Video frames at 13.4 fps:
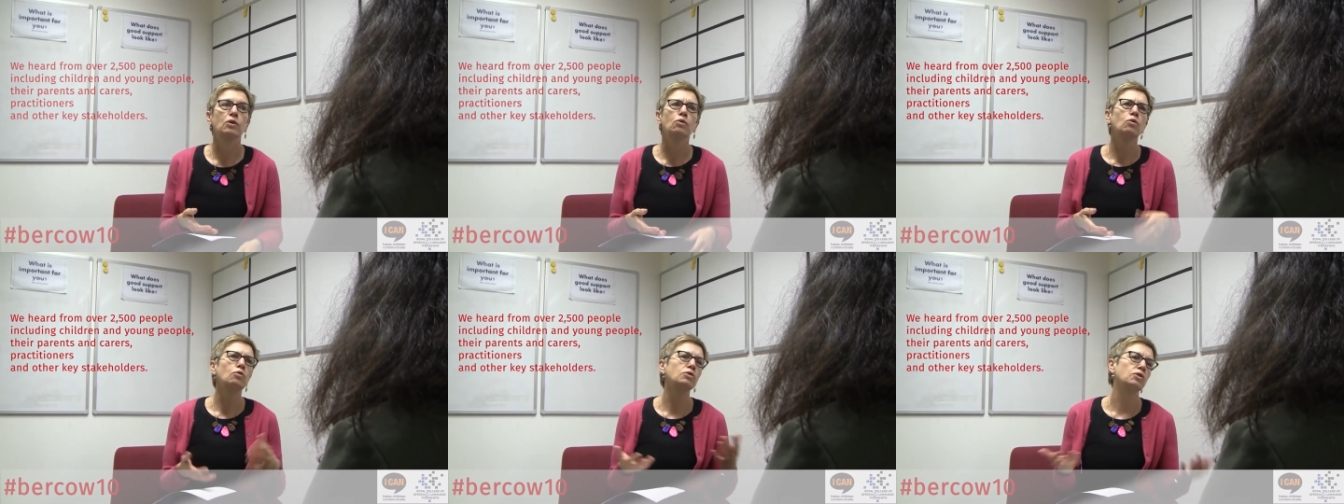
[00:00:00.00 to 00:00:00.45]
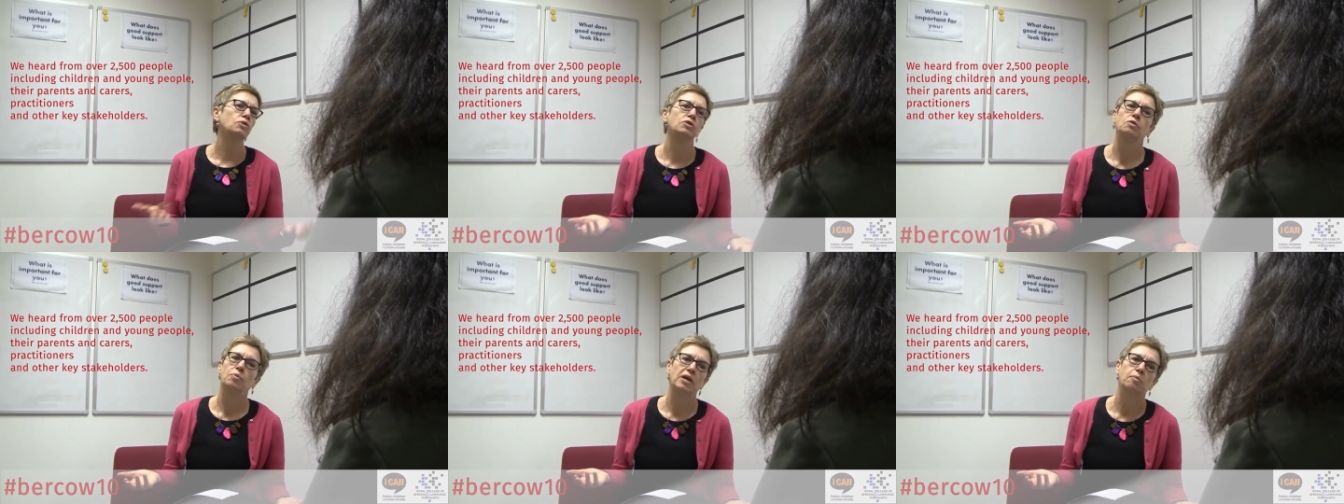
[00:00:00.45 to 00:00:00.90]
all
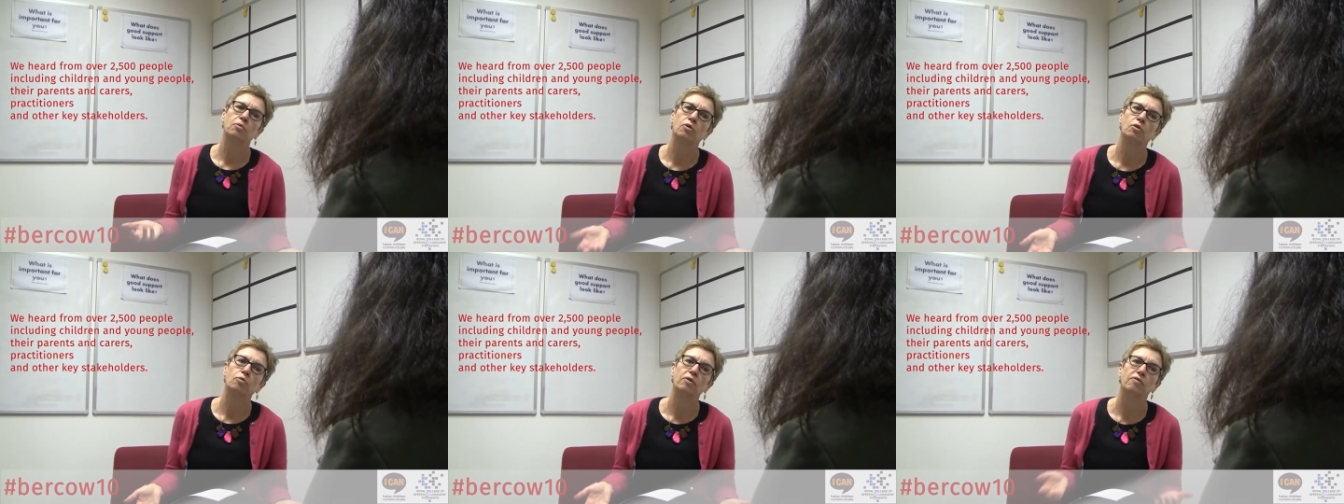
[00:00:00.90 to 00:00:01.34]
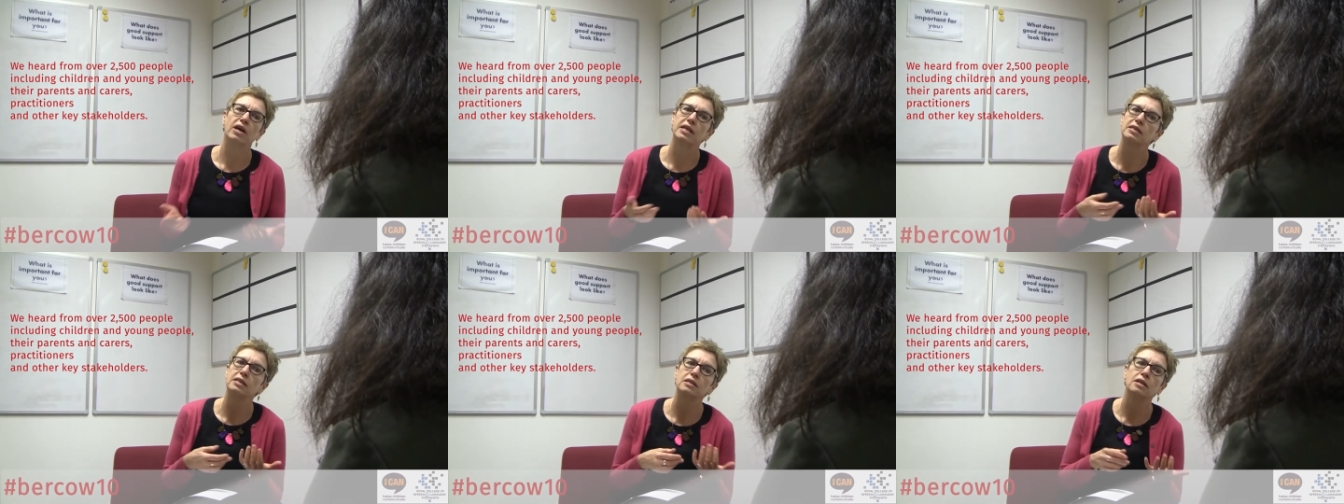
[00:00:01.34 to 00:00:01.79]
sorts of people. We've
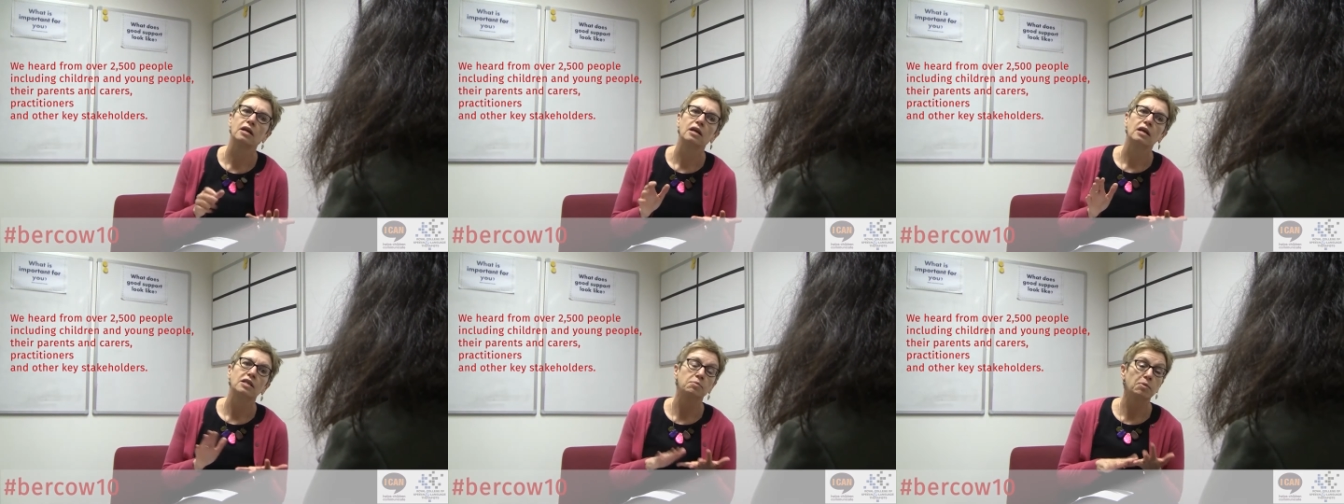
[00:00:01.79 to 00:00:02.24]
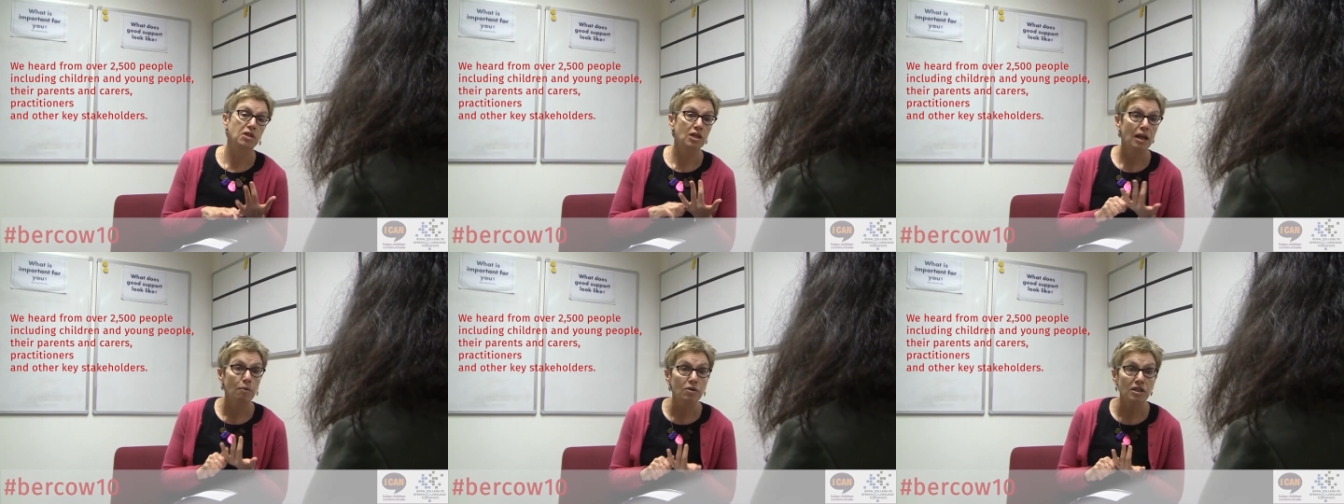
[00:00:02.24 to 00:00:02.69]
asked speech
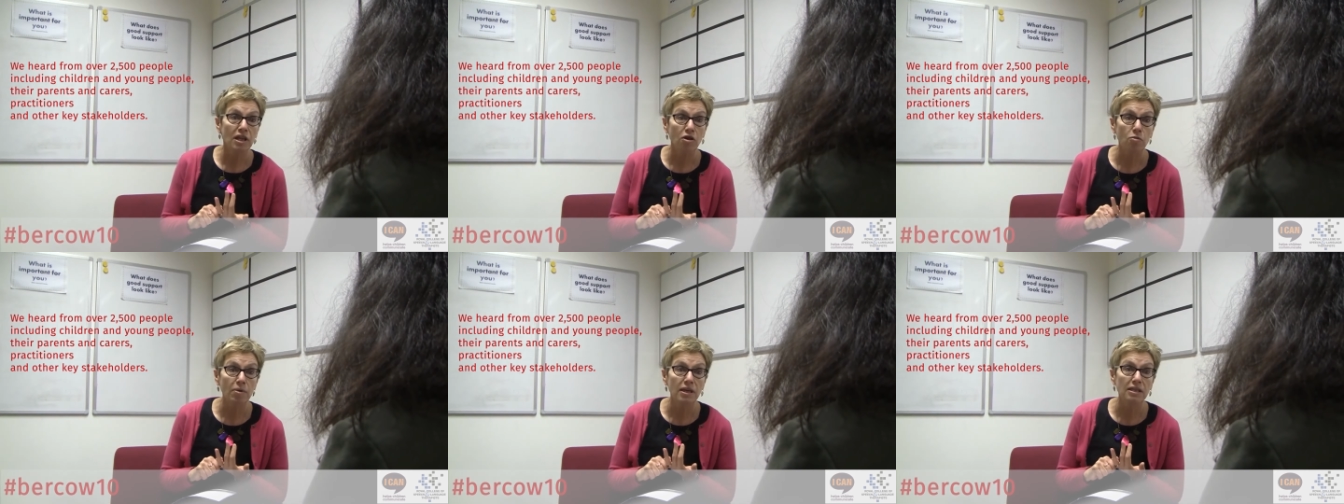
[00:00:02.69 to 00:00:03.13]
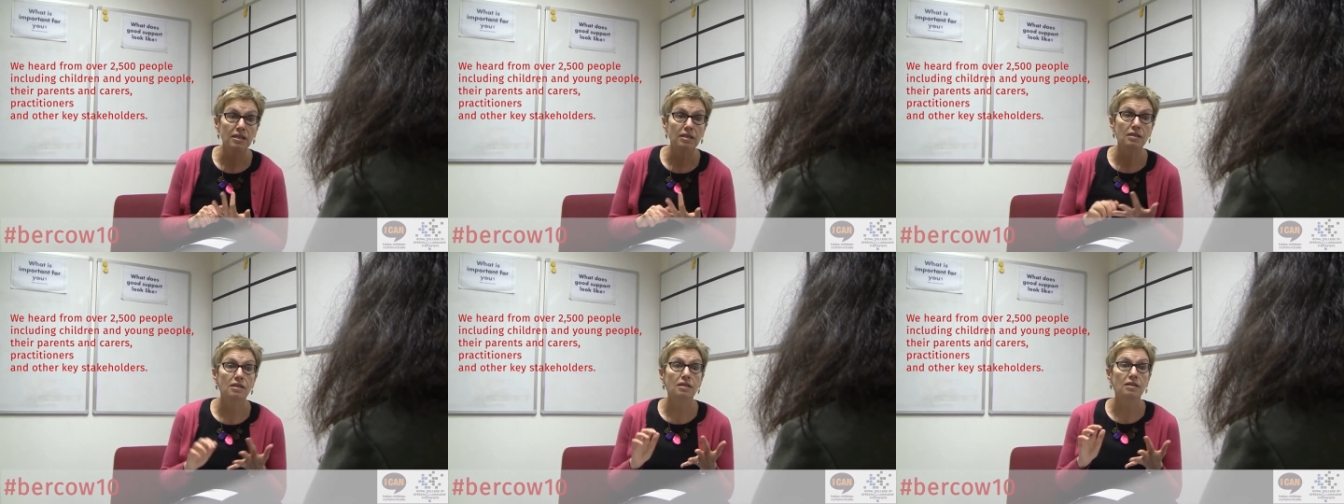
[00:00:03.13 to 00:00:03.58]
and language
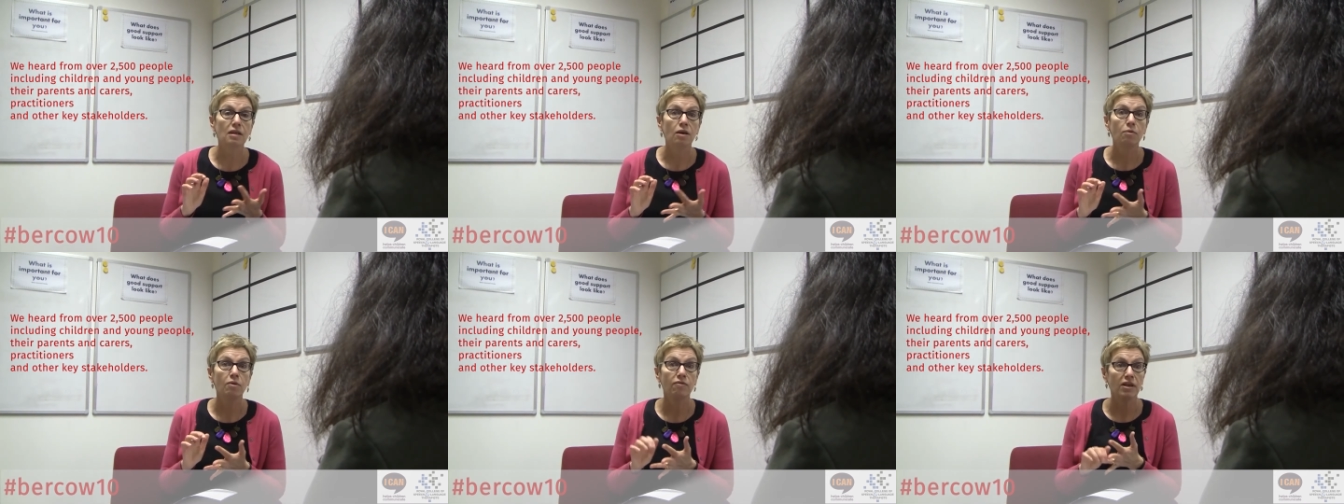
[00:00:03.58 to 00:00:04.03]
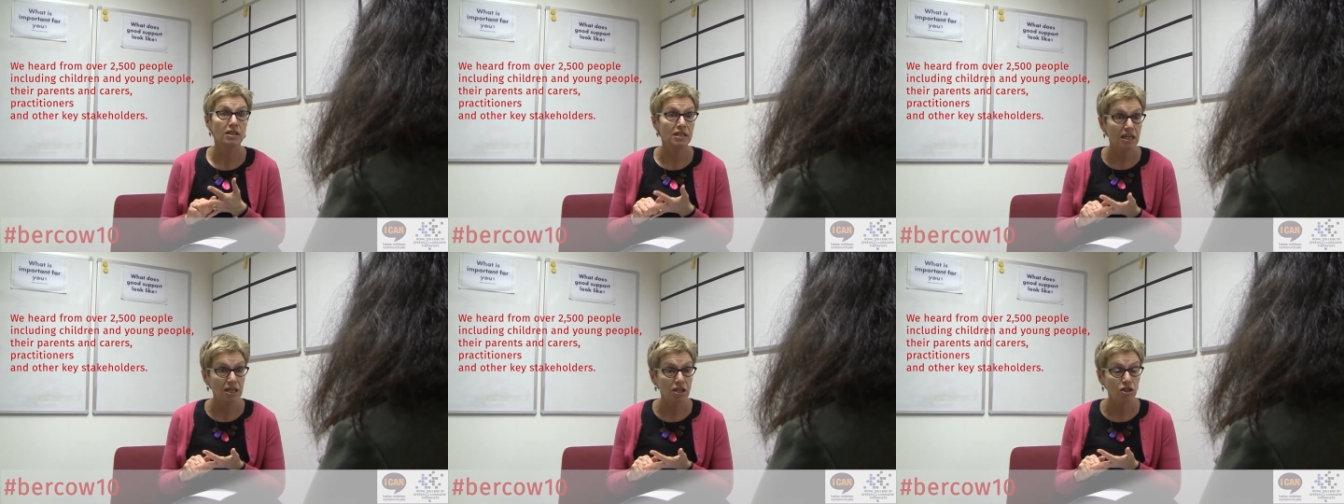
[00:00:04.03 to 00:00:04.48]
therapists, we've
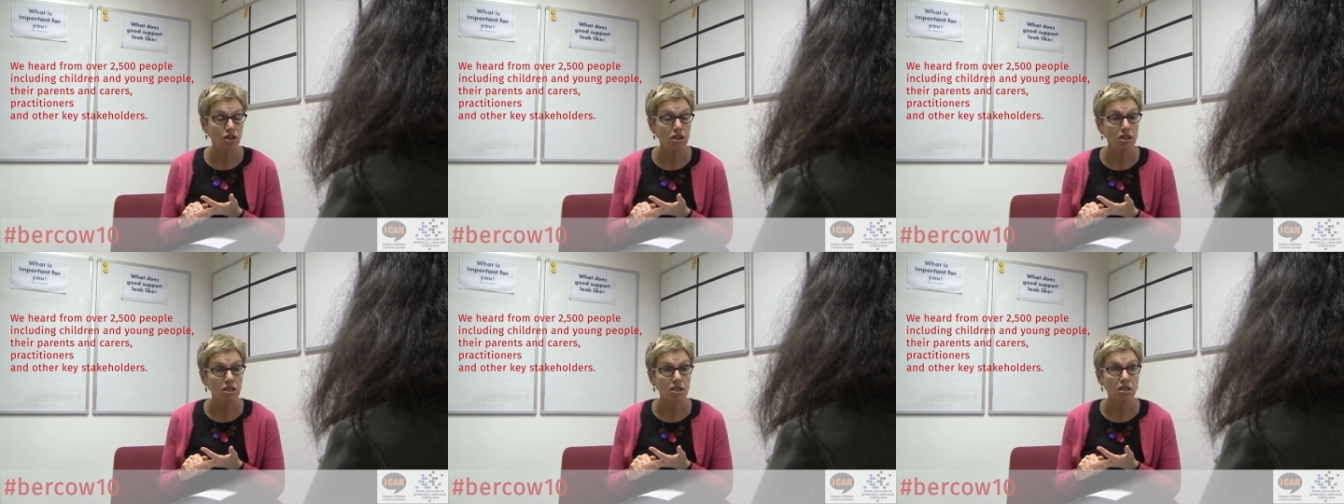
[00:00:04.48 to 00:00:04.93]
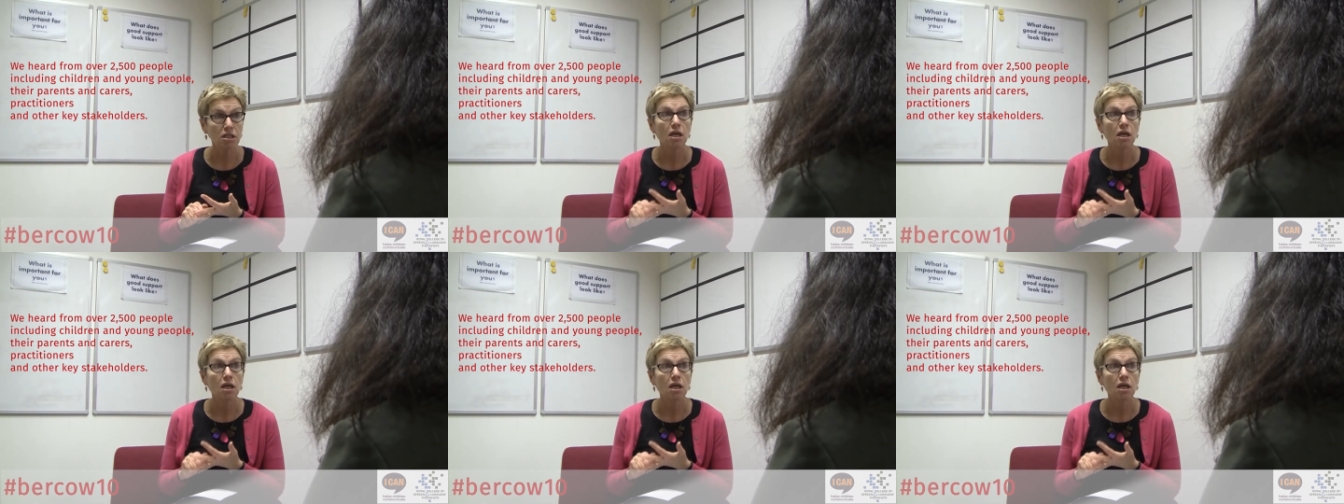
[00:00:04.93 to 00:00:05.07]
asked teachers,